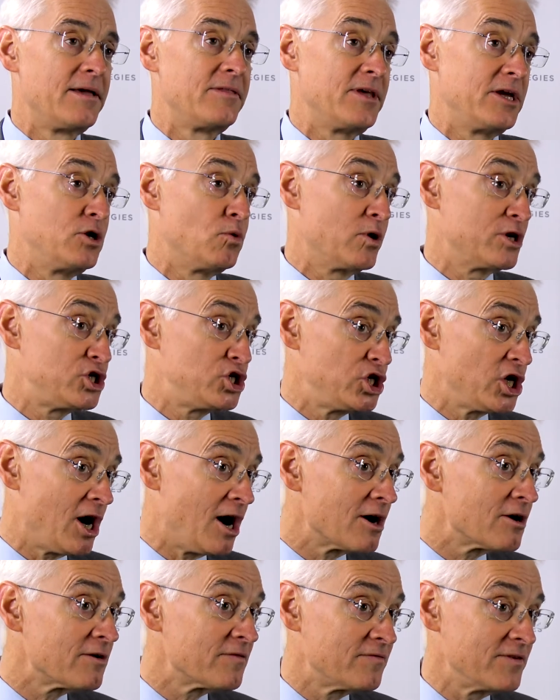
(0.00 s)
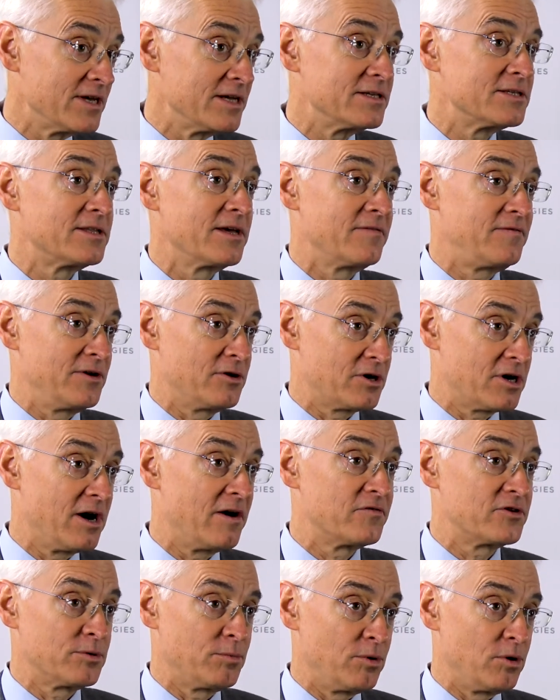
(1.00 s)
They know what geographies they feel
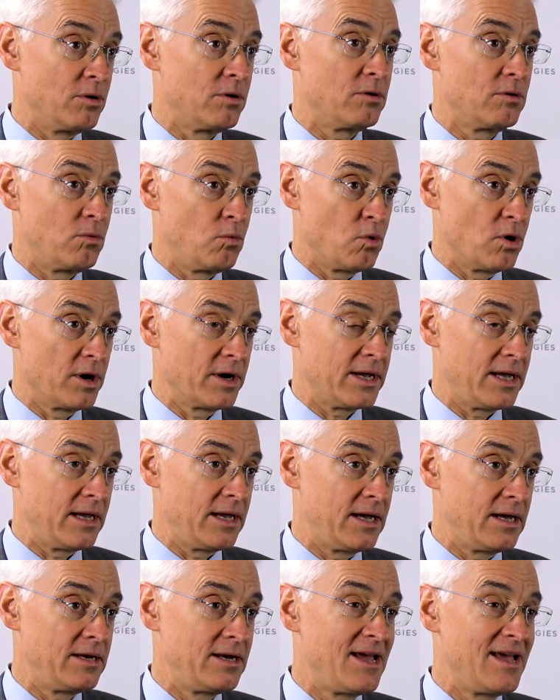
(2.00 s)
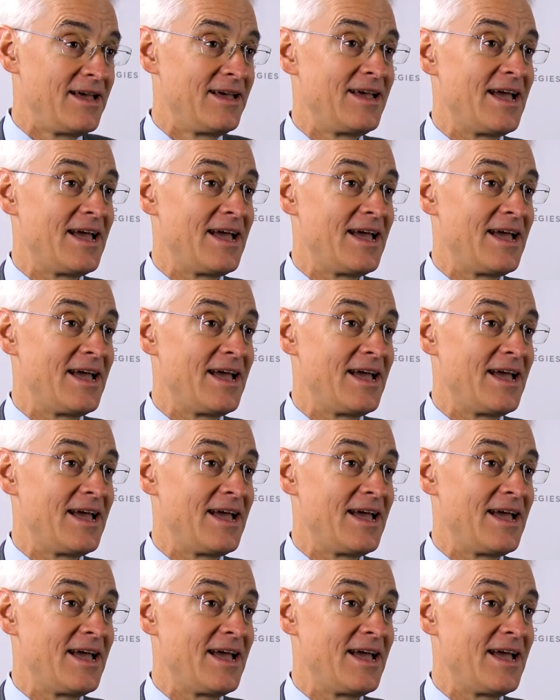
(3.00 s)
comfortable working in,